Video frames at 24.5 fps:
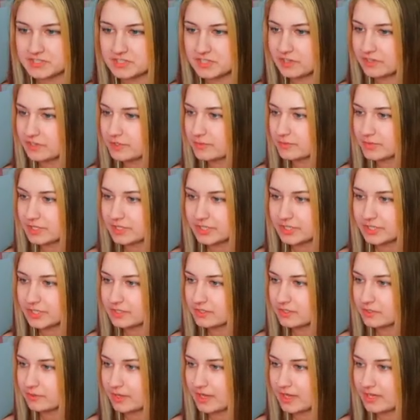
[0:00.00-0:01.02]
not gonna work.
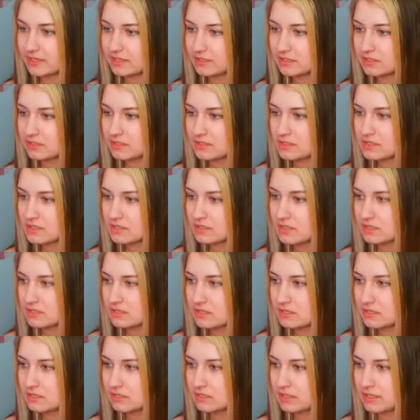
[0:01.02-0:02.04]
Okay.
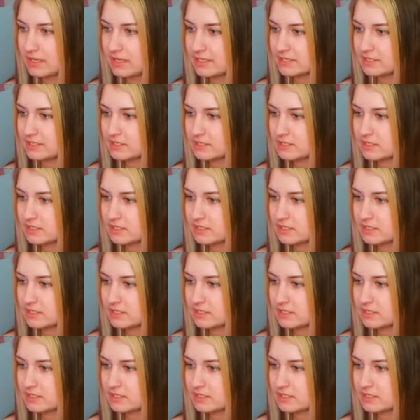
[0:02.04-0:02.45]
Let's,